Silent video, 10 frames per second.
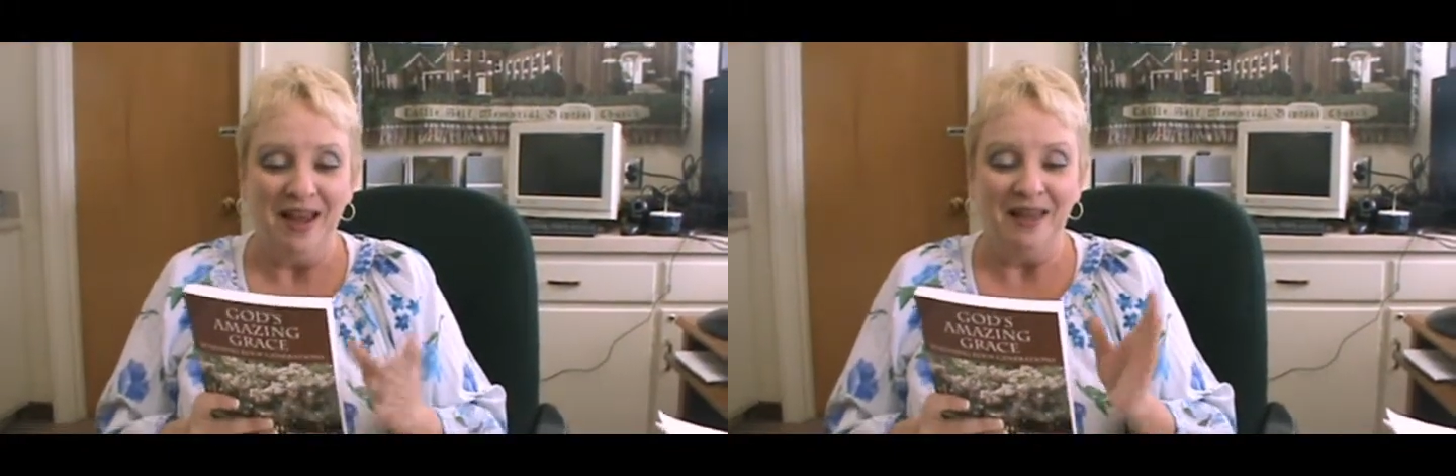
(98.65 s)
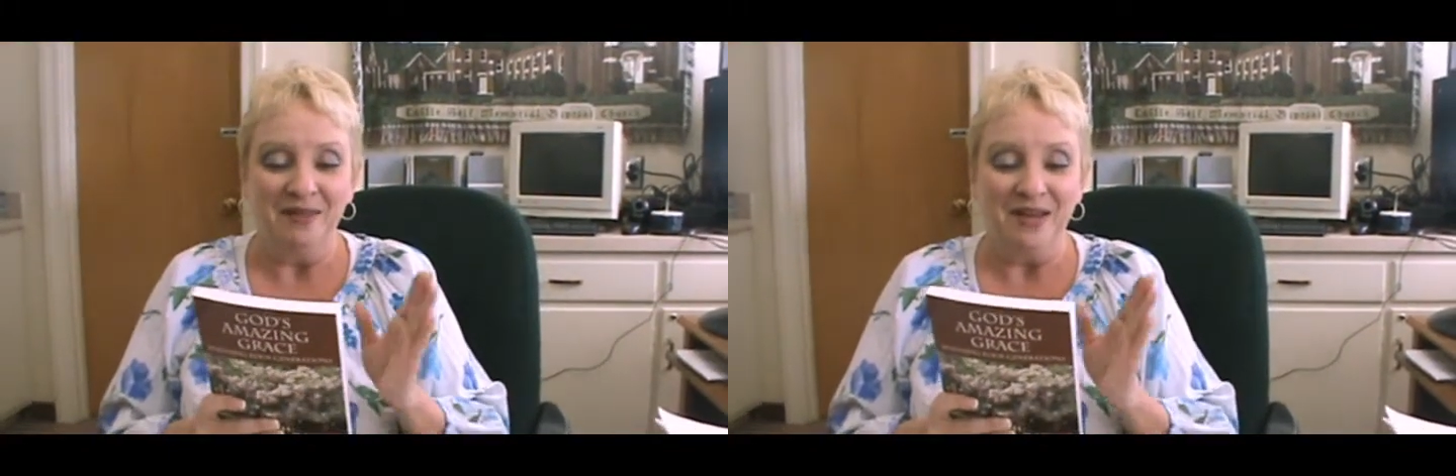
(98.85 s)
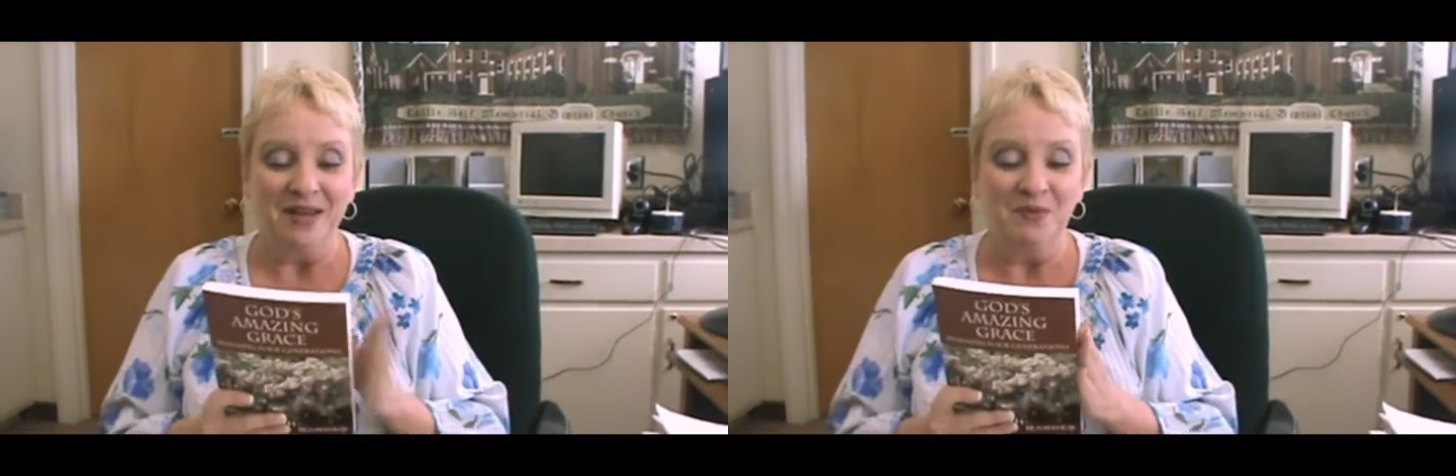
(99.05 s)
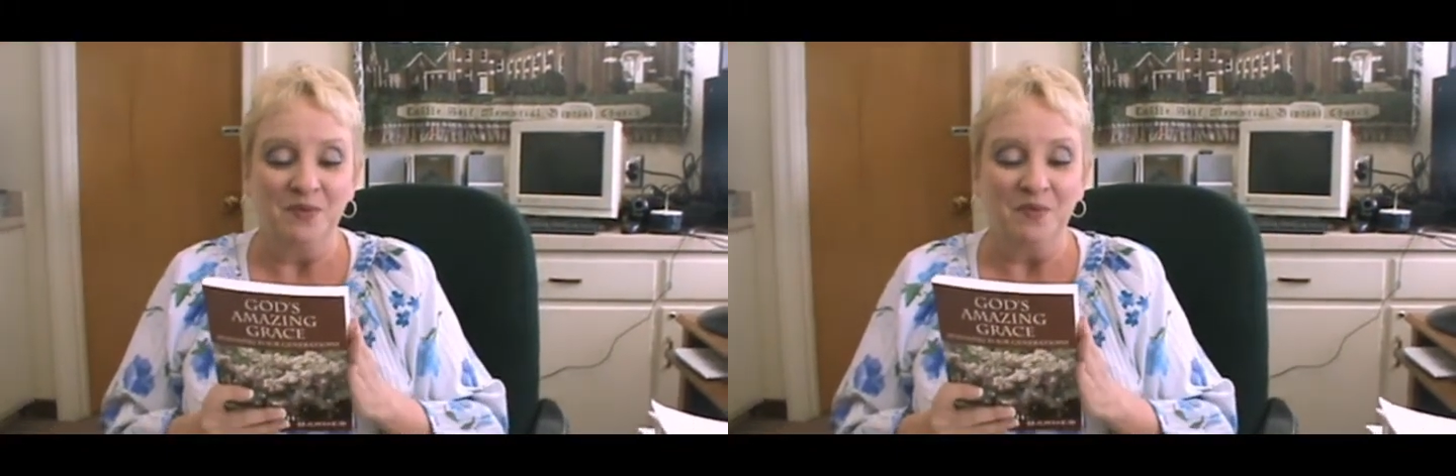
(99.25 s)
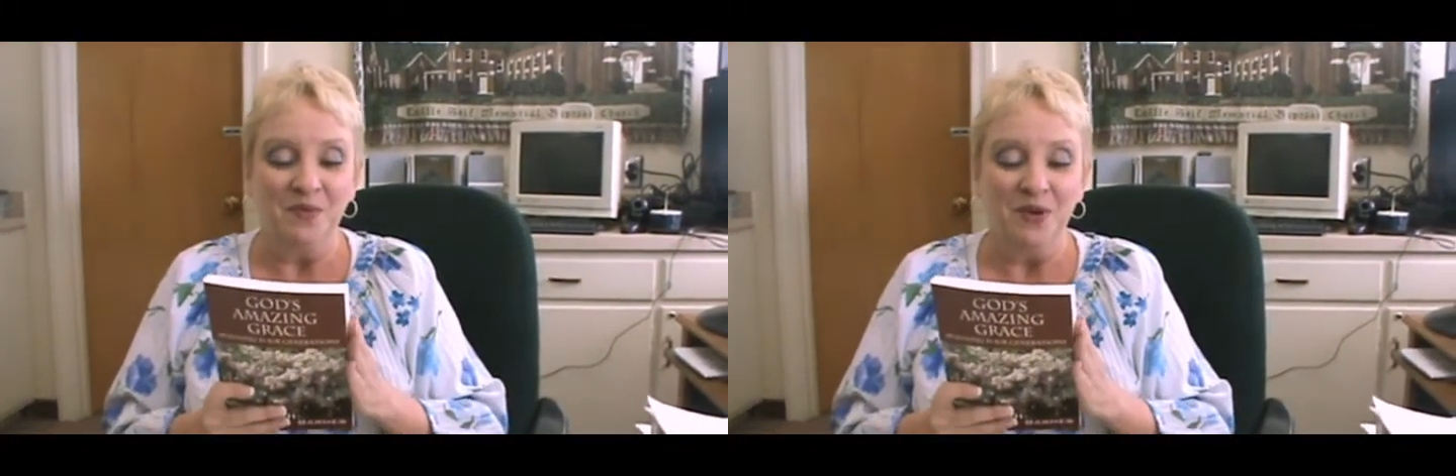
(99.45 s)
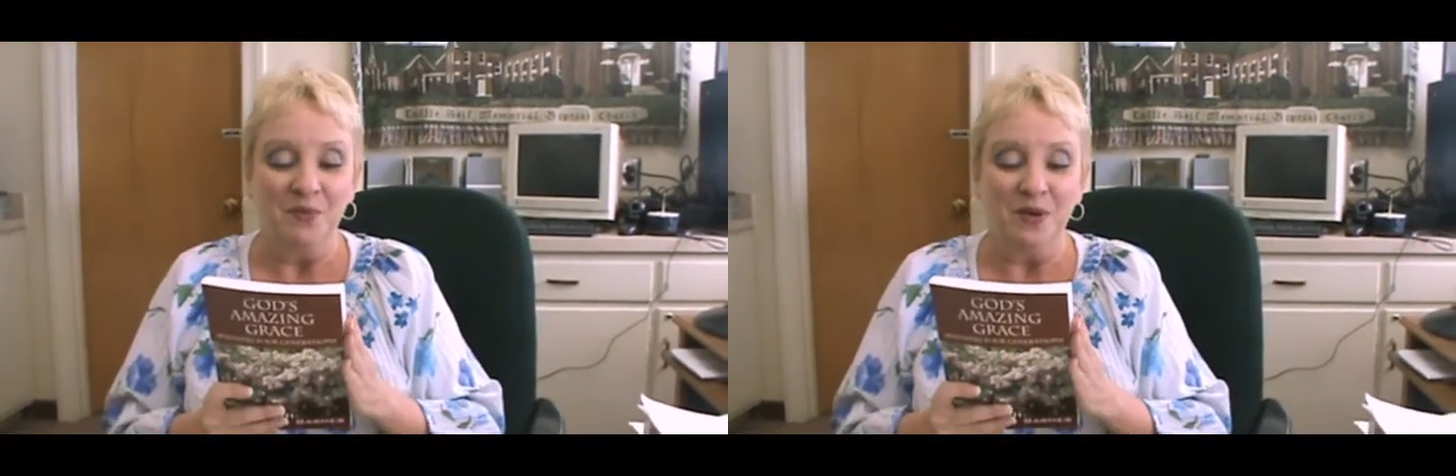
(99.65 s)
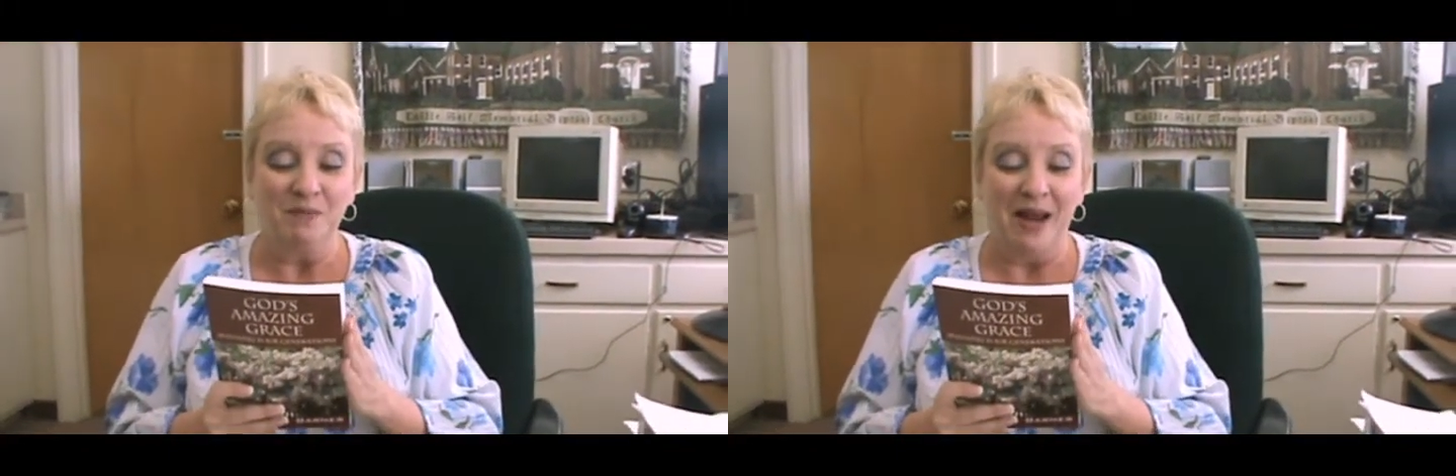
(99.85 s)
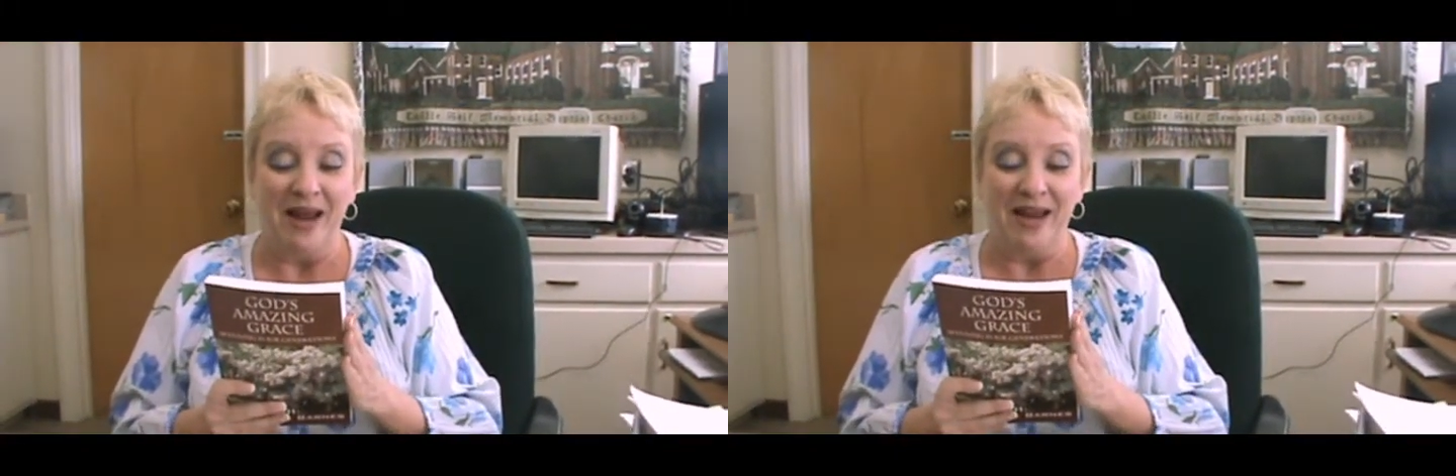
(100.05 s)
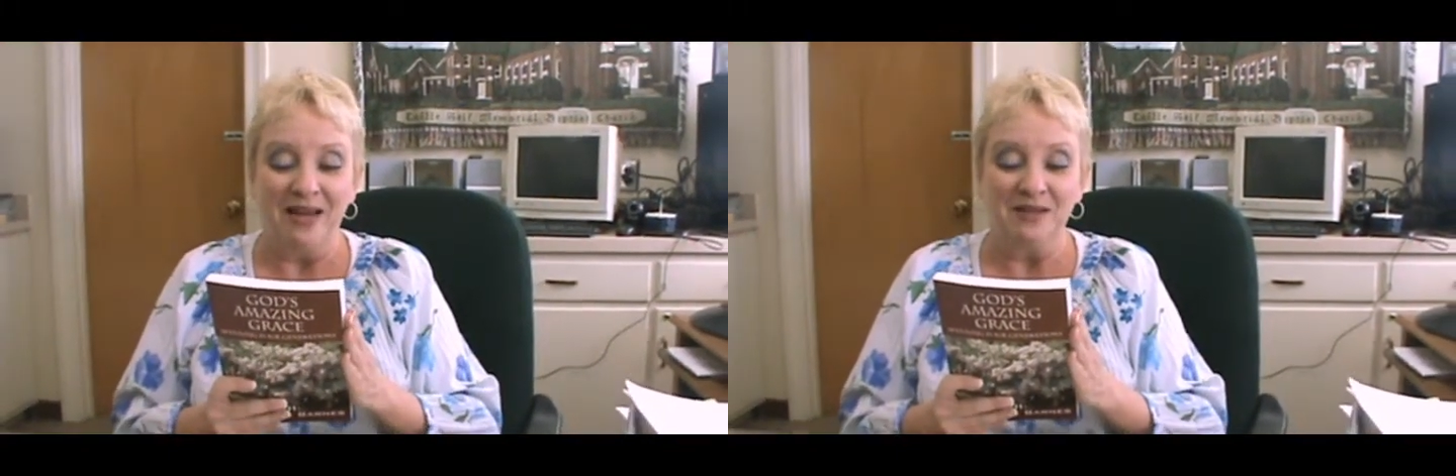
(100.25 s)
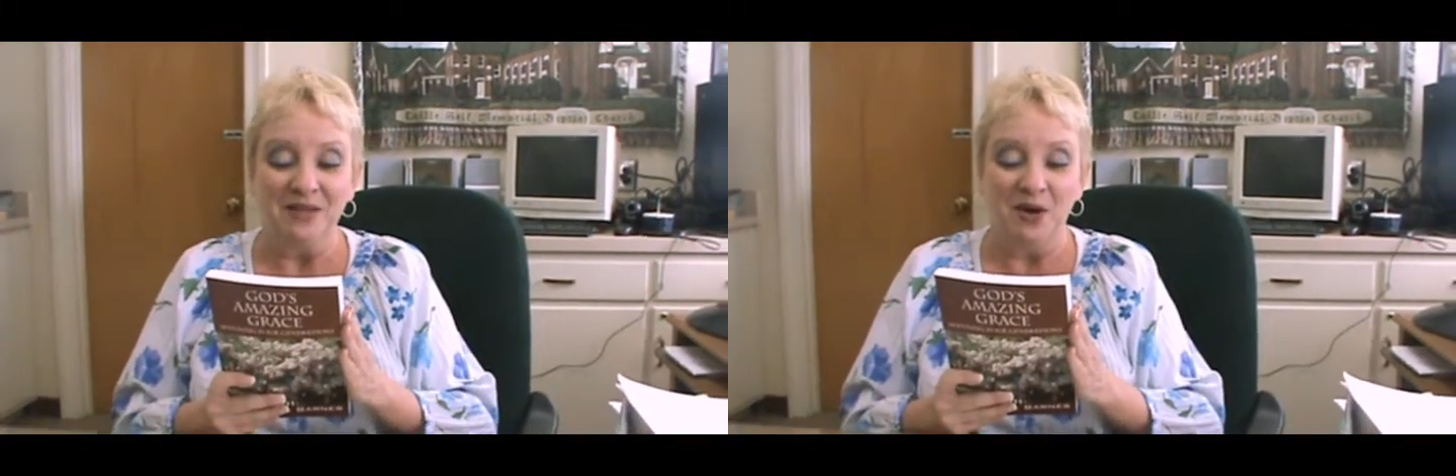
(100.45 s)
And then when my
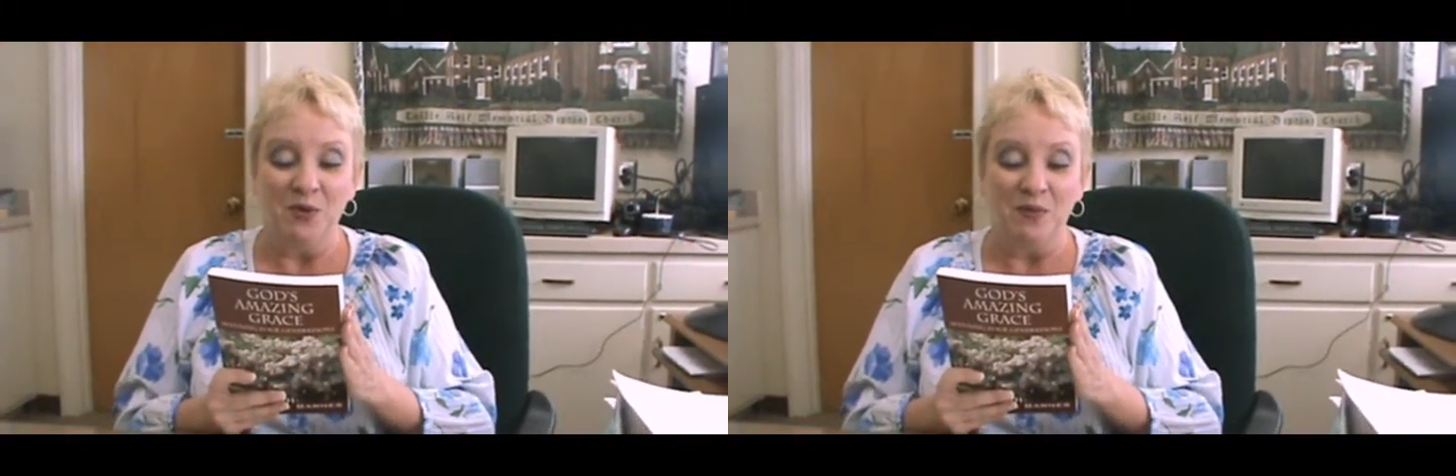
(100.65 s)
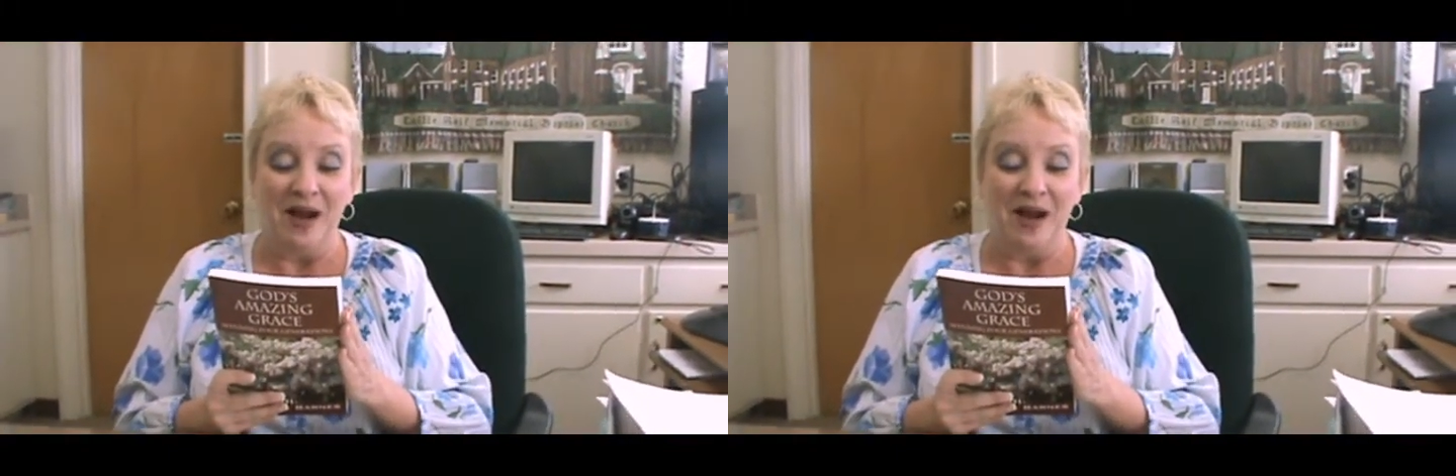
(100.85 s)
aunt told,